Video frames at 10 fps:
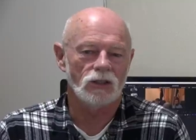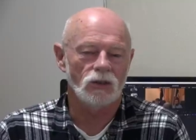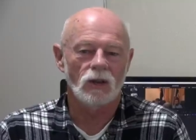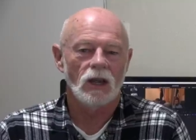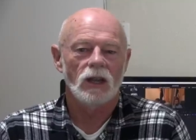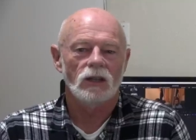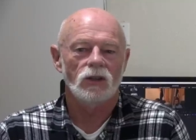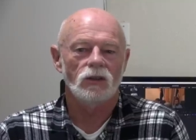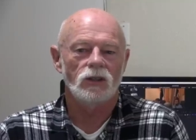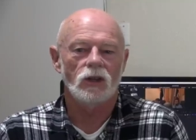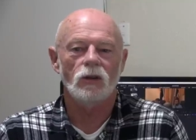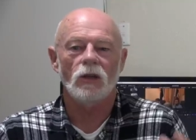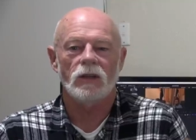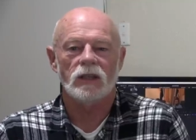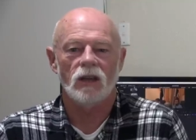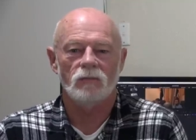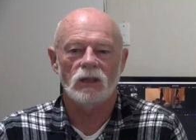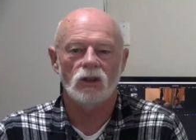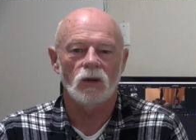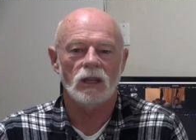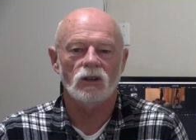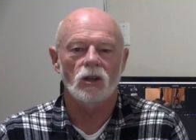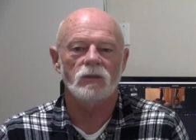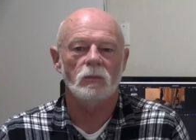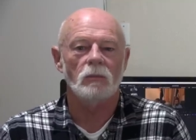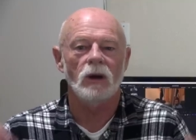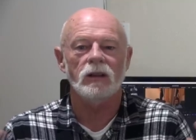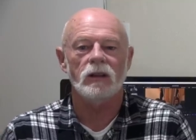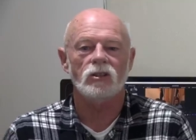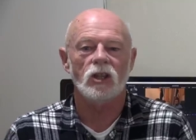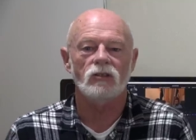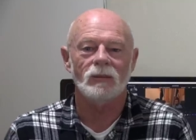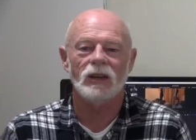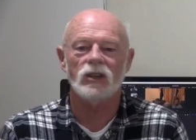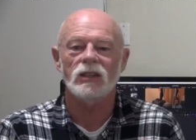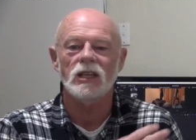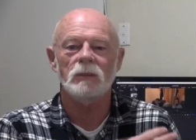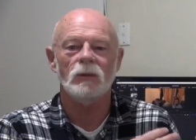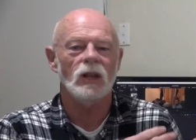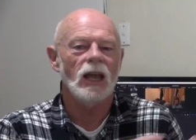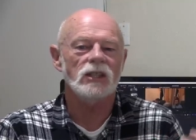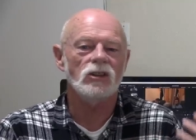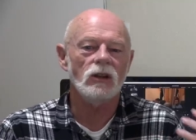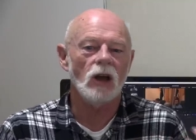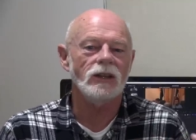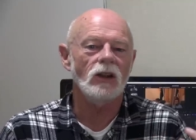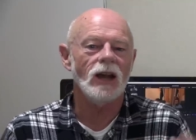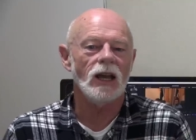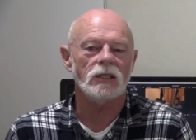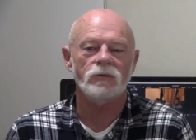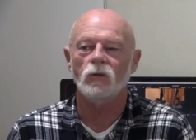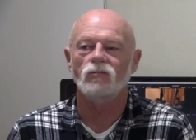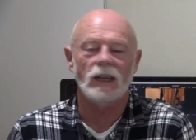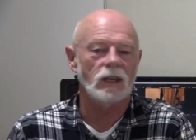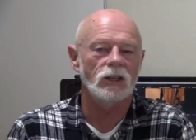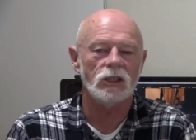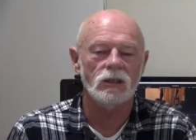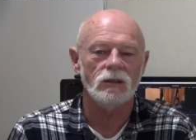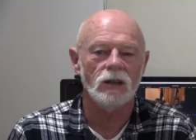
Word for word: to do the things I've been doing in terms of promoting this district, because these people, I don't ask for recognition.